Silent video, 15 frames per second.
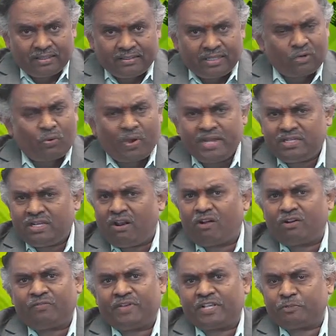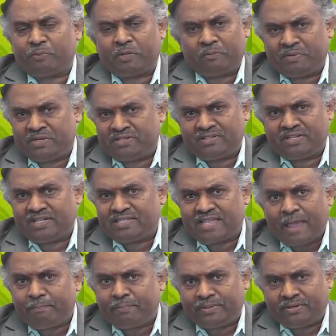There are quite a lot of experiments that has
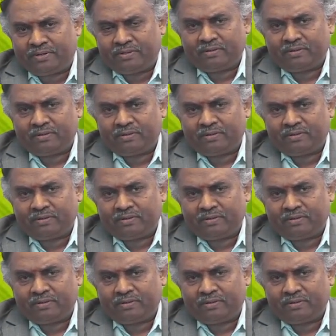happened.